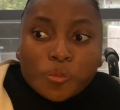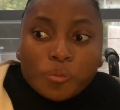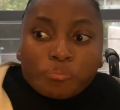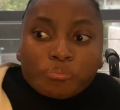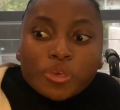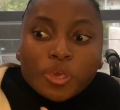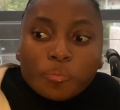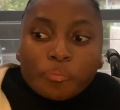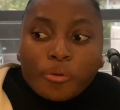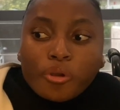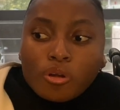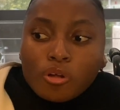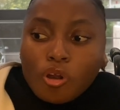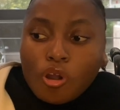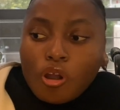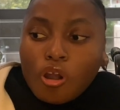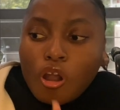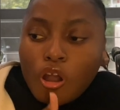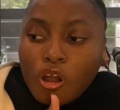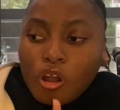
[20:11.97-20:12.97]
People
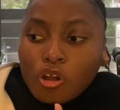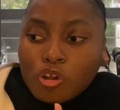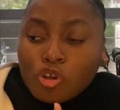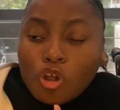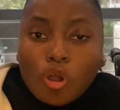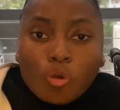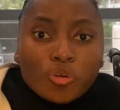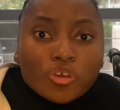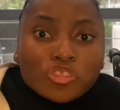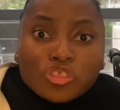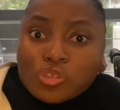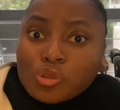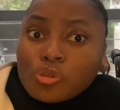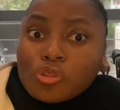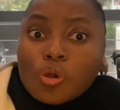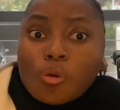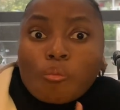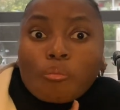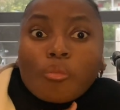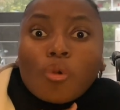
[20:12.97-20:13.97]
are going through
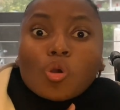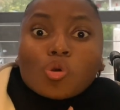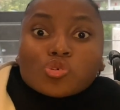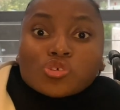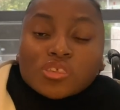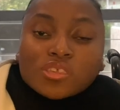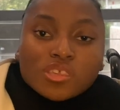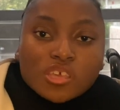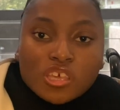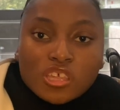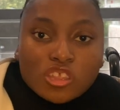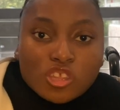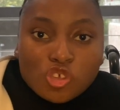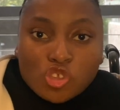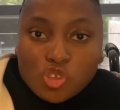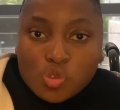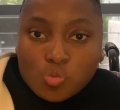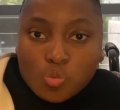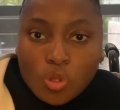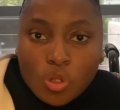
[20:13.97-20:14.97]
the most in
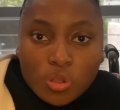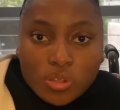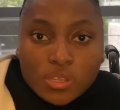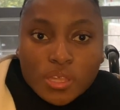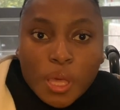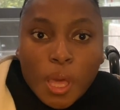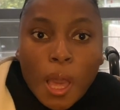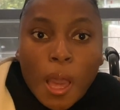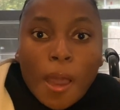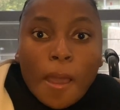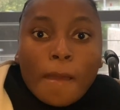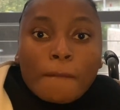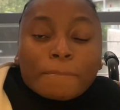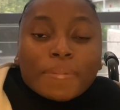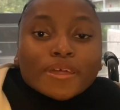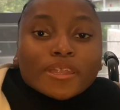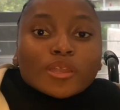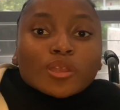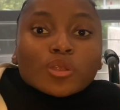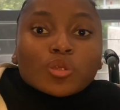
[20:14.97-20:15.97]
this world.
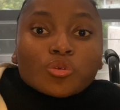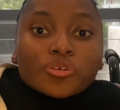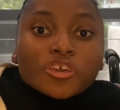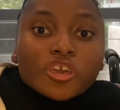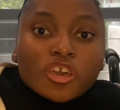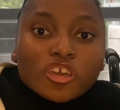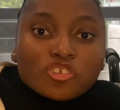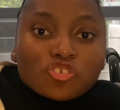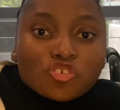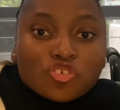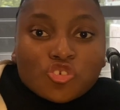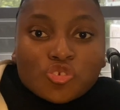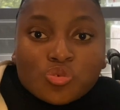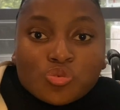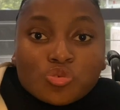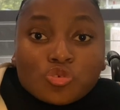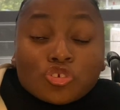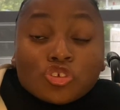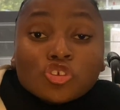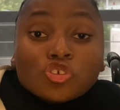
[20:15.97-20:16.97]
But look at
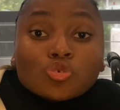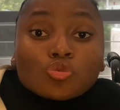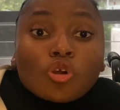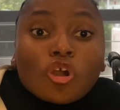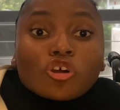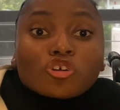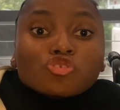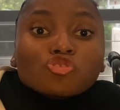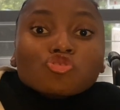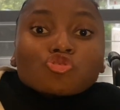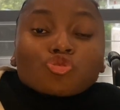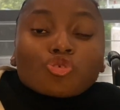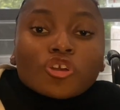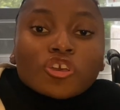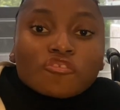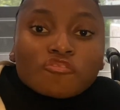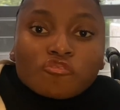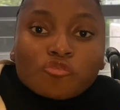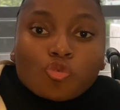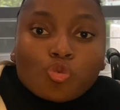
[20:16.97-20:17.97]
you, you are
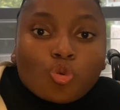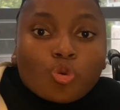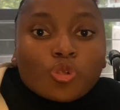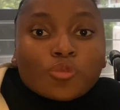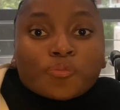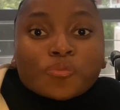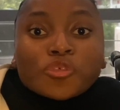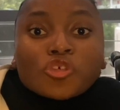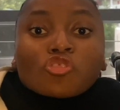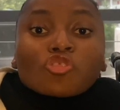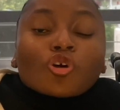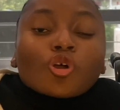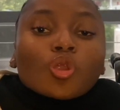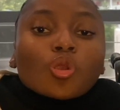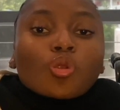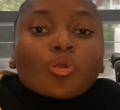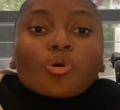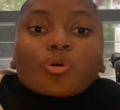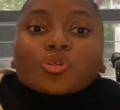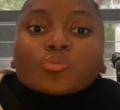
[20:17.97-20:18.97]
joyful. The
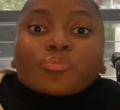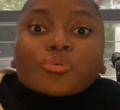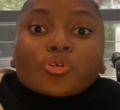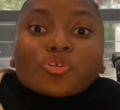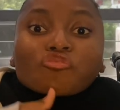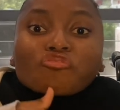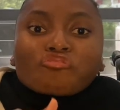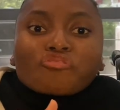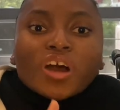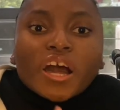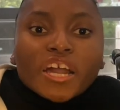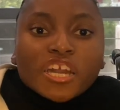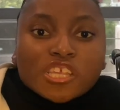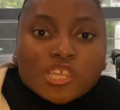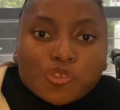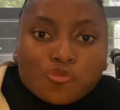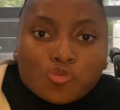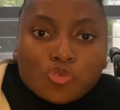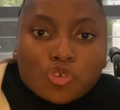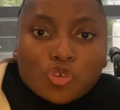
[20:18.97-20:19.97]
Lord
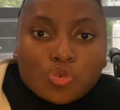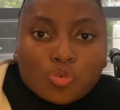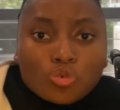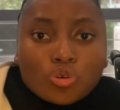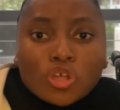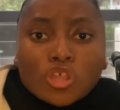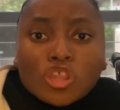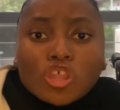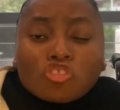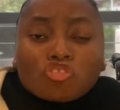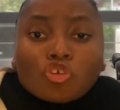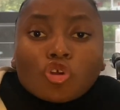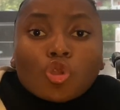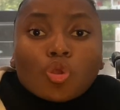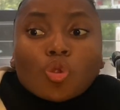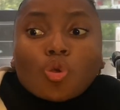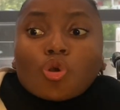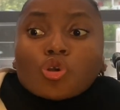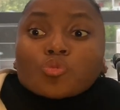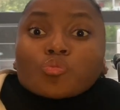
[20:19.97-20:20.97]
provides for you. The
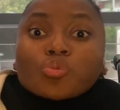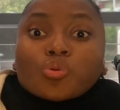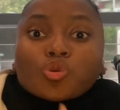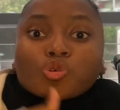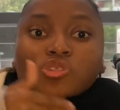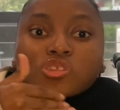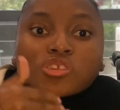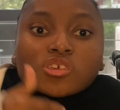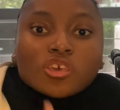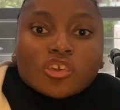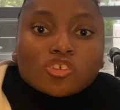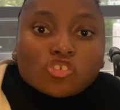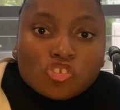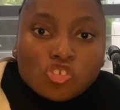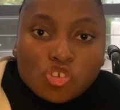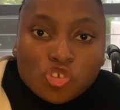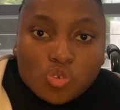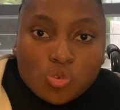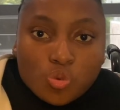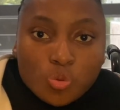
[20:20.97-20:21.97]
Lord
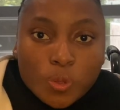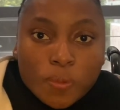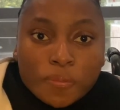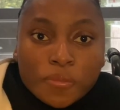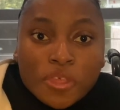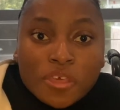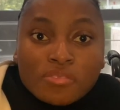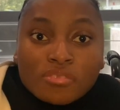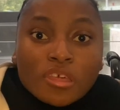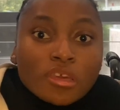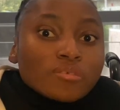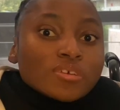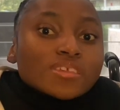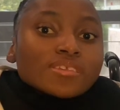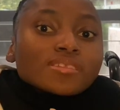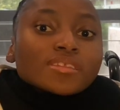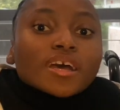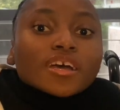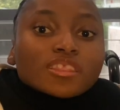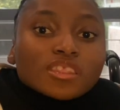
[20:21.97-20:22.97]
protects you. There is
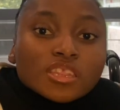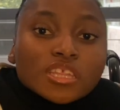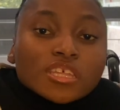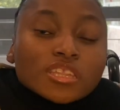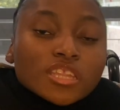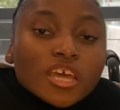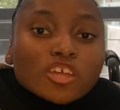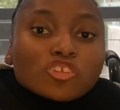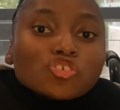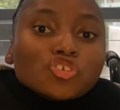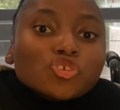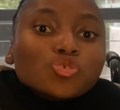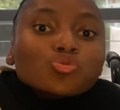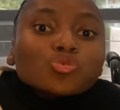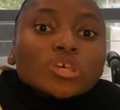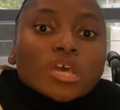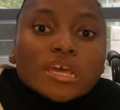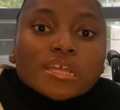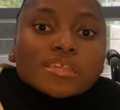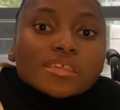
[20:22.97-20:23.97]
nothing that you
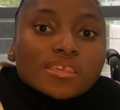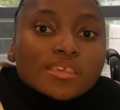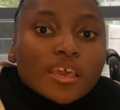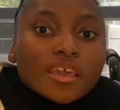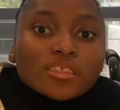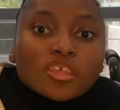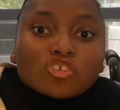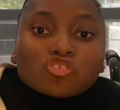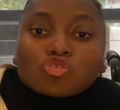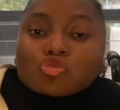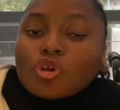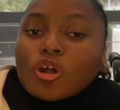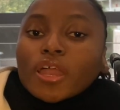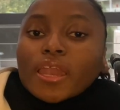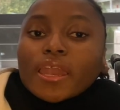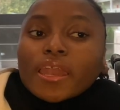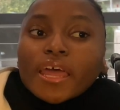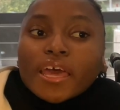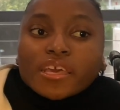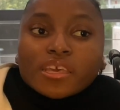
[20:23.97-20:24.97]
can say that you are
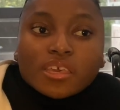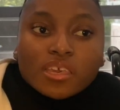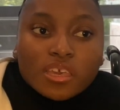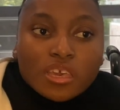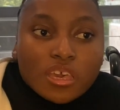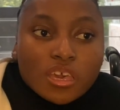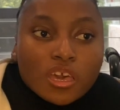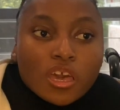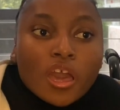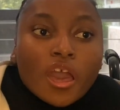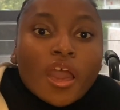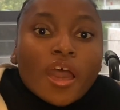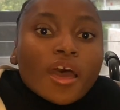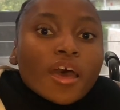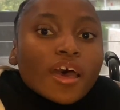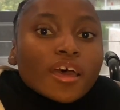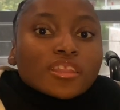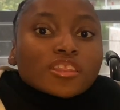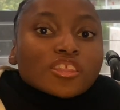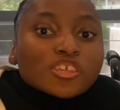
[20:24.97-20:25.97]
lacking
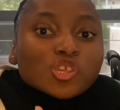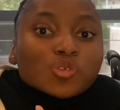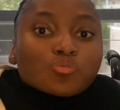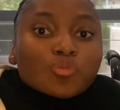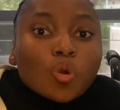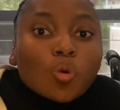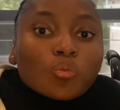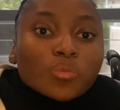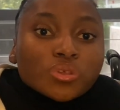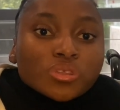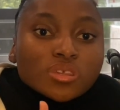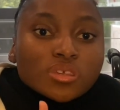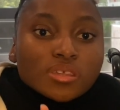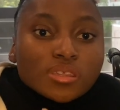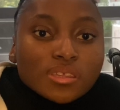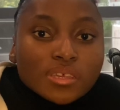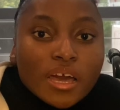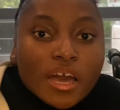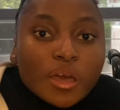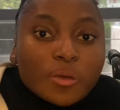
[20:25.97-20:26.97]
at this moment
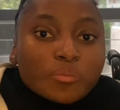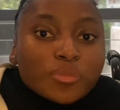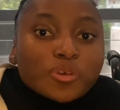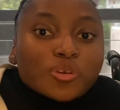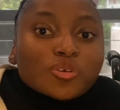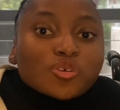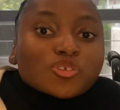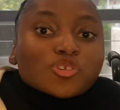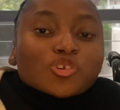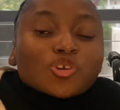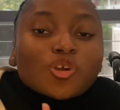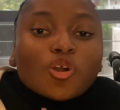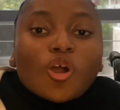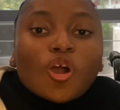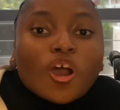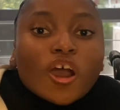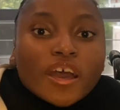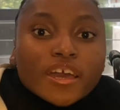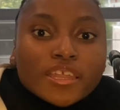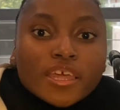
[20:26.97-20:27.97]
in time, because
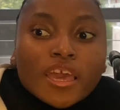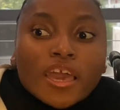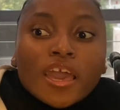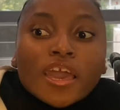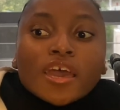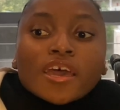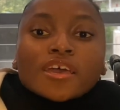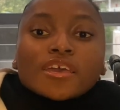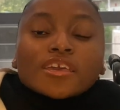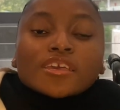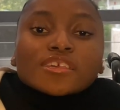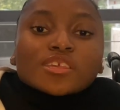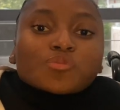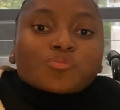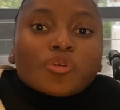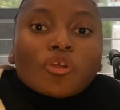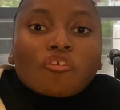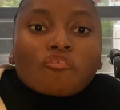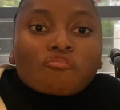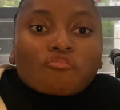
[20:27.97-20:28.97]
God is
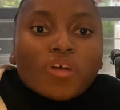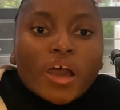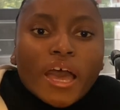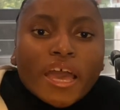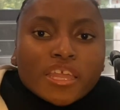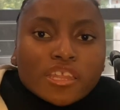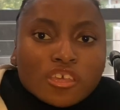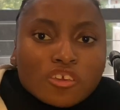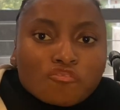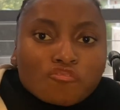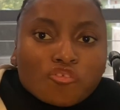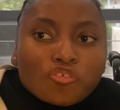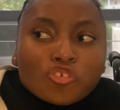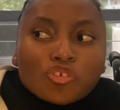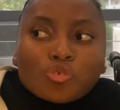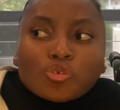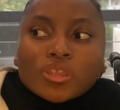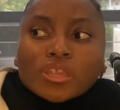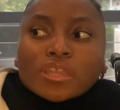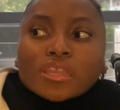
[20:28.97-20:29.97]
providing for
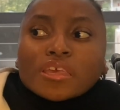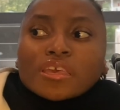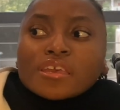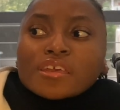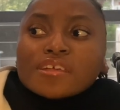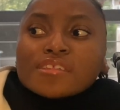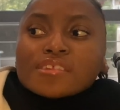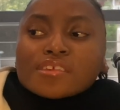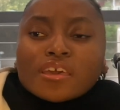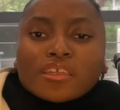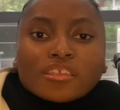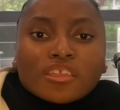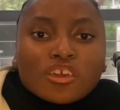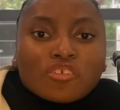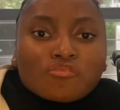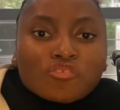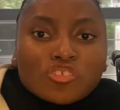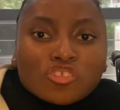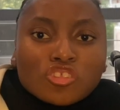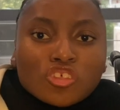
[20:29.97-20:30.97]
your needs and
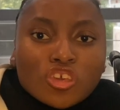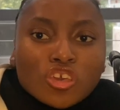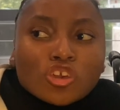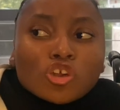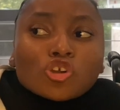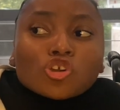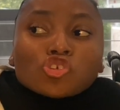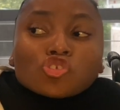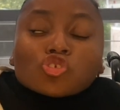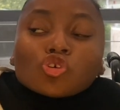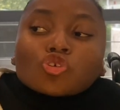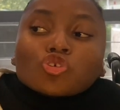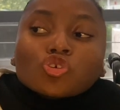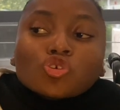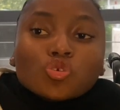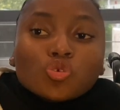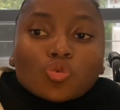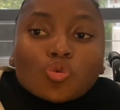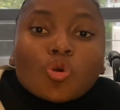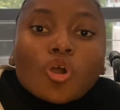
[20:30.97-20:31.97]
everything. So
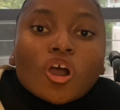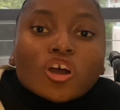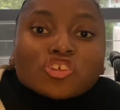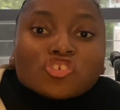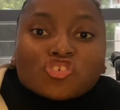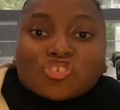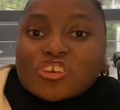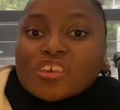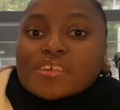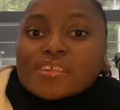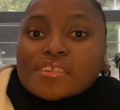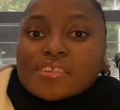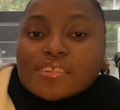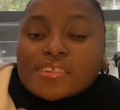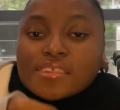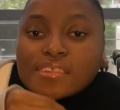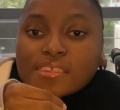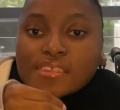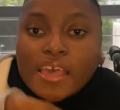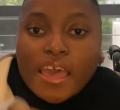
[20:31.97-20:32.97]
you are just
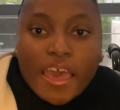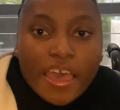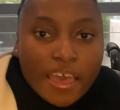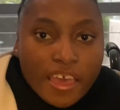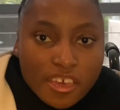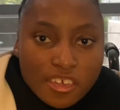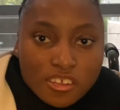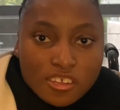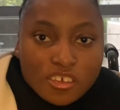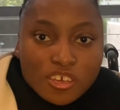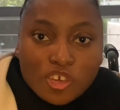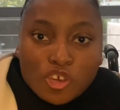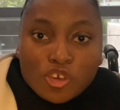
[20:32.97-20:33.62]
sad.